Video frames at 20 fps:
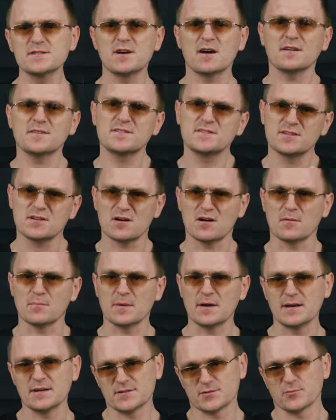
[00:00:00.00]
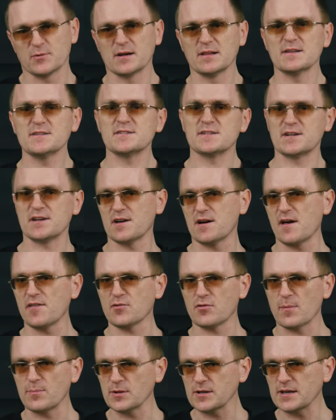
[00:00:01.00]
got some, as well as any
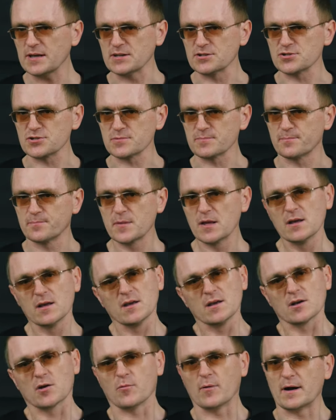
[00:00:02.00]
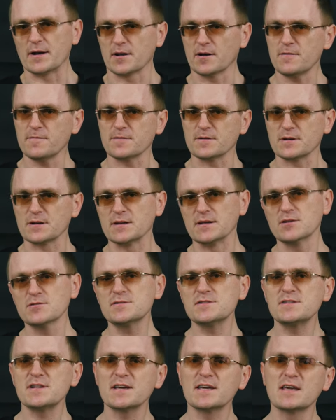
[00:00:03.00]
other application. Quite often,
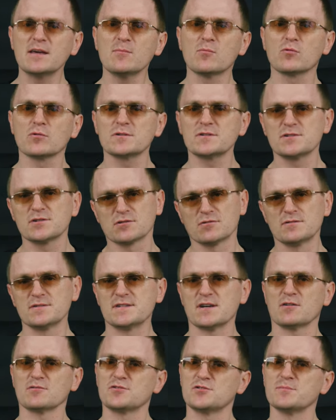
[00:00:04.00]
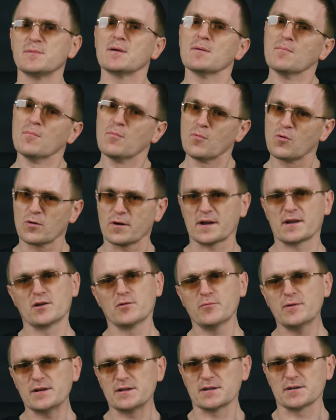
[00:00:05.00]
using a keyboard turns out to be more
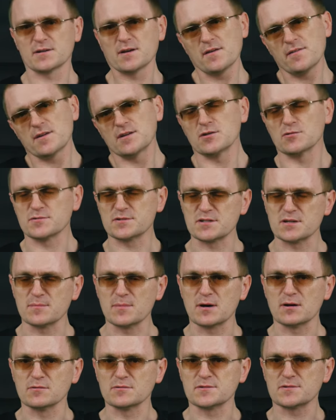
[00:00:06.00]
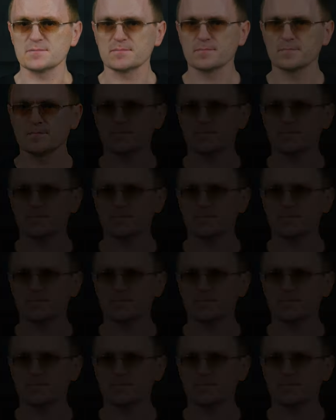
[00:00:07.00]
convenient than using a mouse.